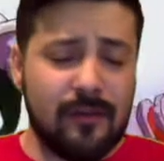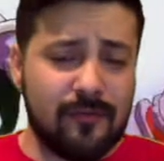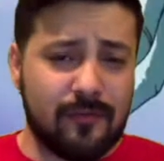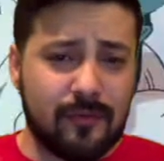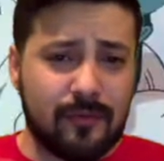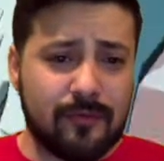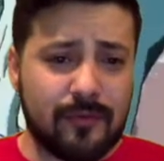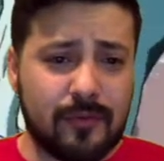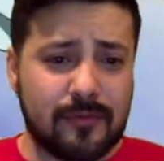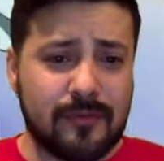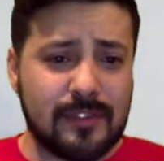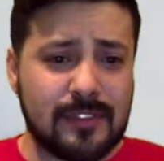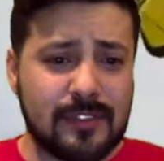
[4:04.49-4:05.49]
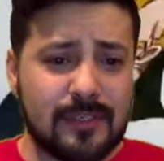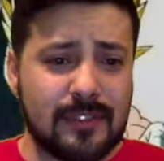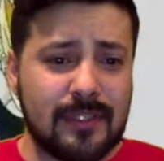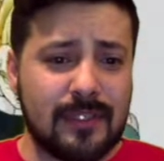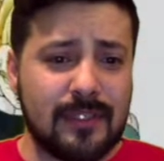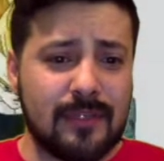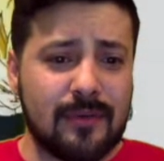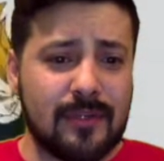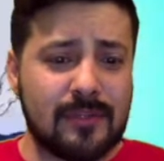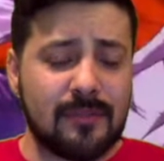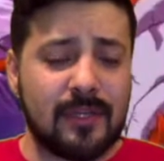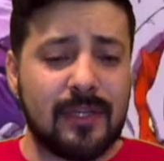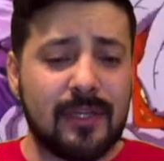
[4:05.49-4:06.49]
for those of us in the US
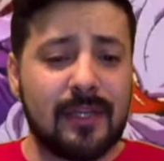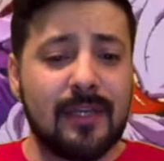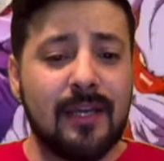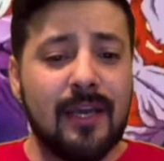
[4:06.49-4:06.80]
playing.